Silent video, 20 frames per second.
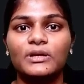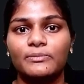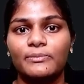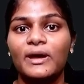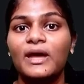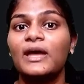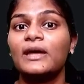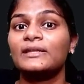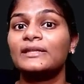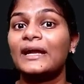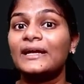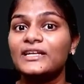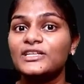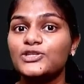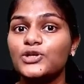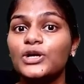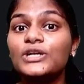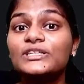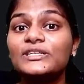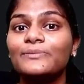That is not
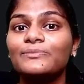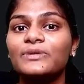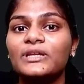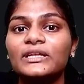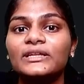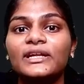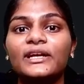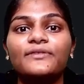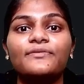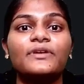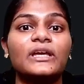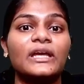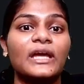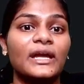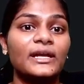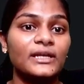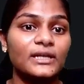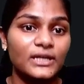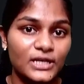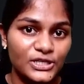something that we can
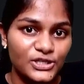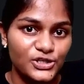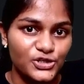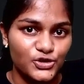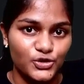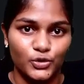control.